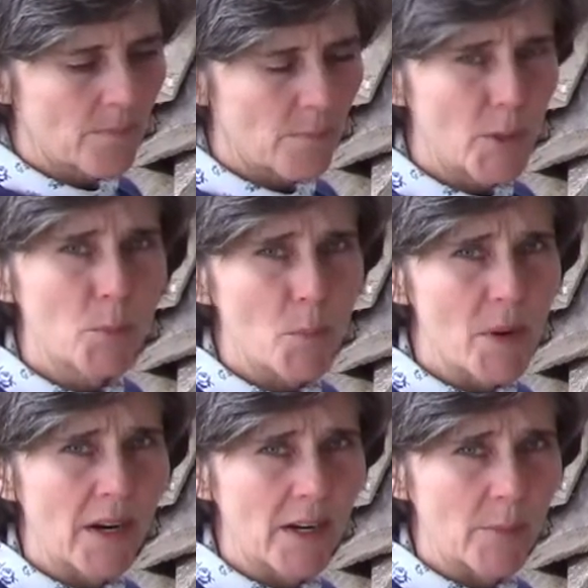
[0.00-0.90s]
be
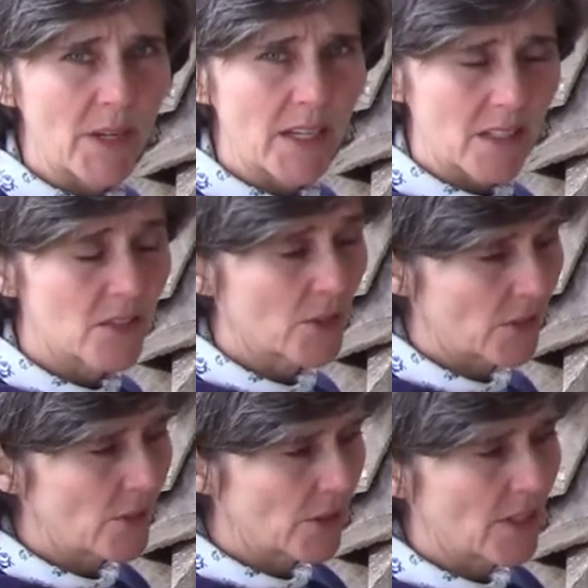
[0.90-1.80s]
prepared, because
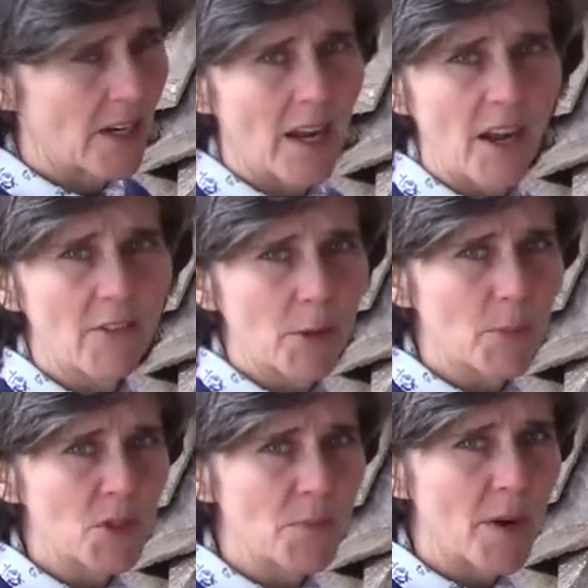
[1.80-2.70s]
you're going to have
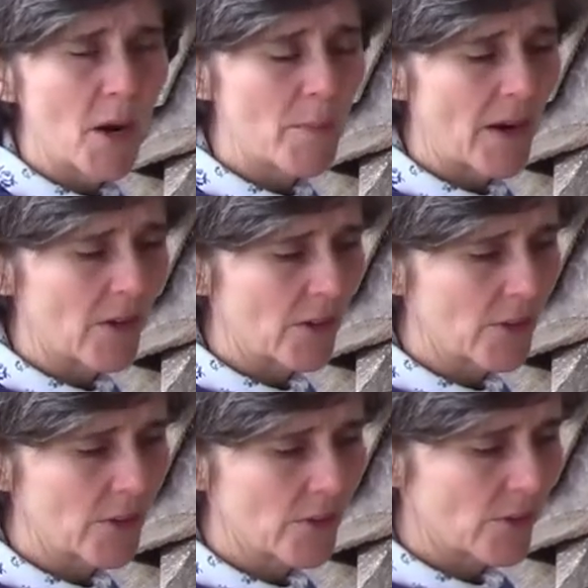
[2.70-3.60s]
embers pop out on
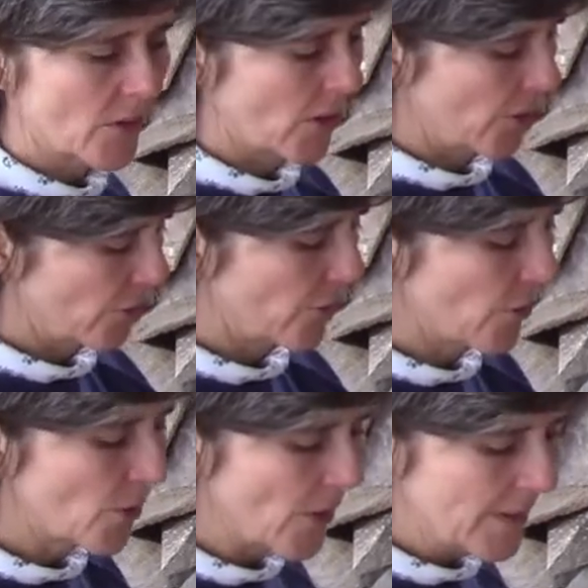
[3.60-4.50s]
your
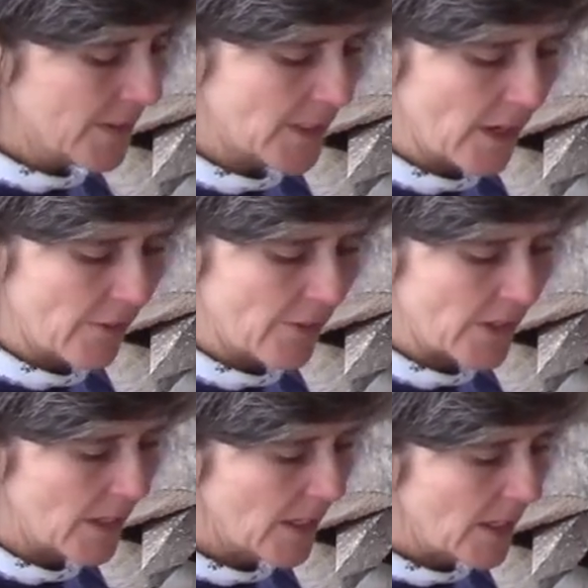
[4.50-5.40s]
floor and stuff,
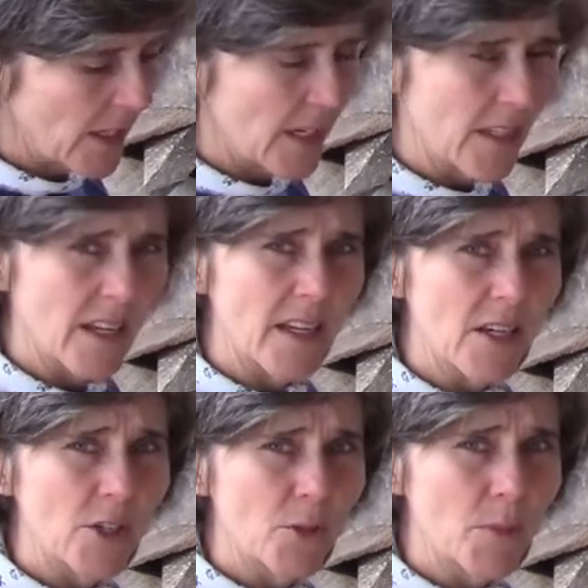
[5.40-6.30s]
and
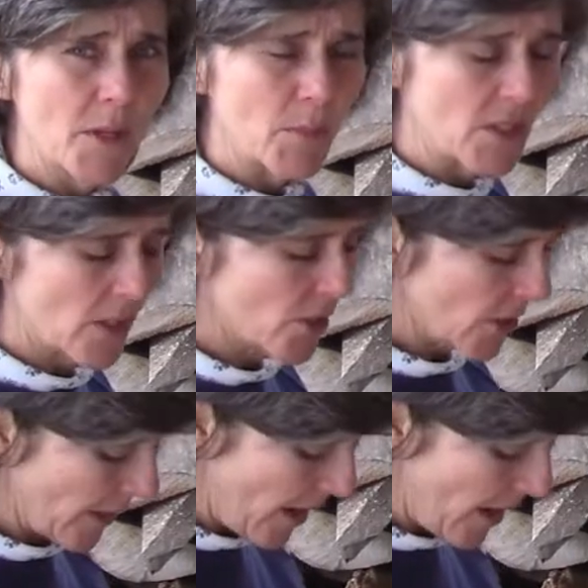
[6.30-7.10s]
it could be potentially